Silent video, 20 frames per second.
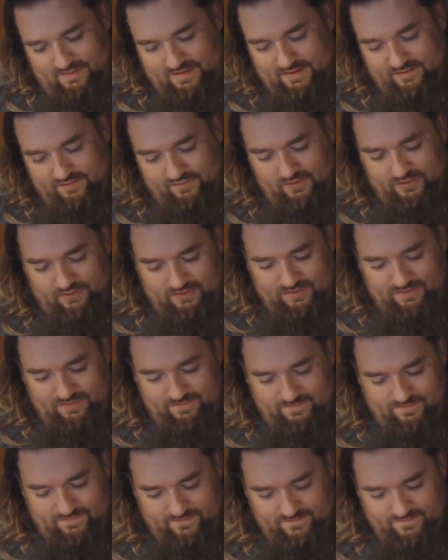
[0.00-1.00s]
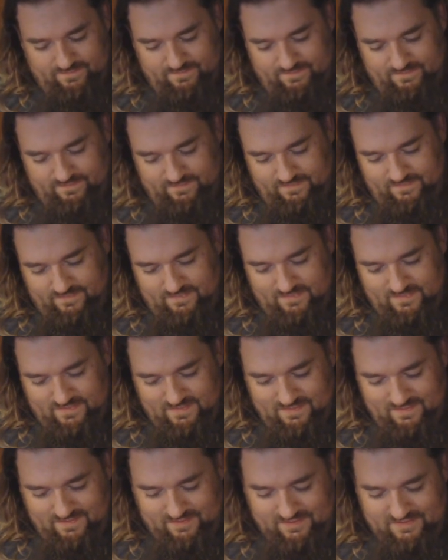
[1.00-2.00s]
Here, roll.
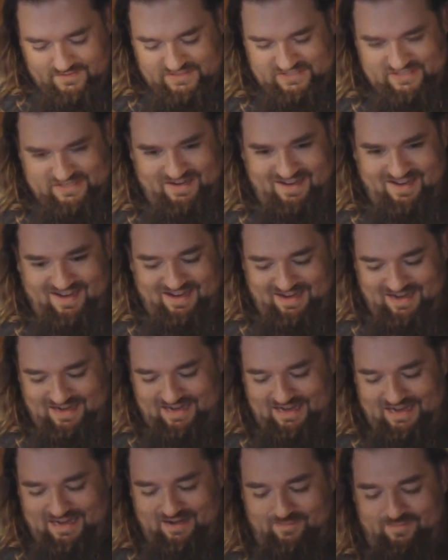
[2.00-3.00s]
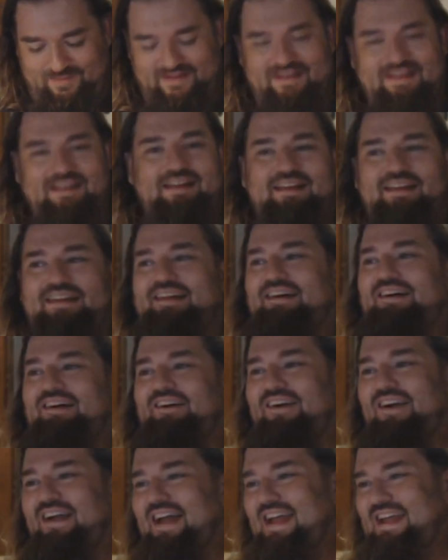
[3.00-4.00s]
Good job.
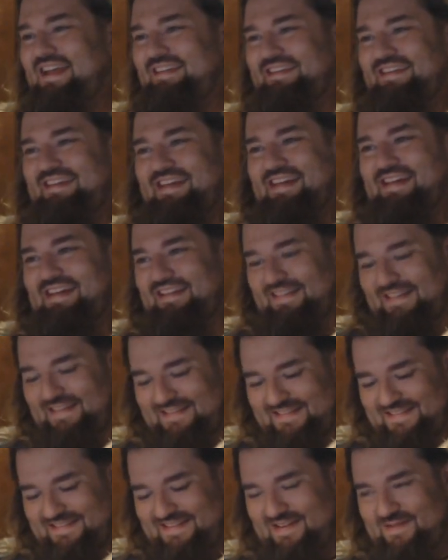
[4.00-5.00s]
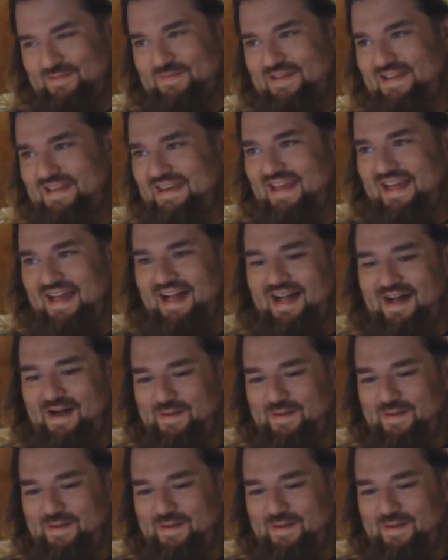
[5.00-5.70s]
All right. Ladies and gentlemen,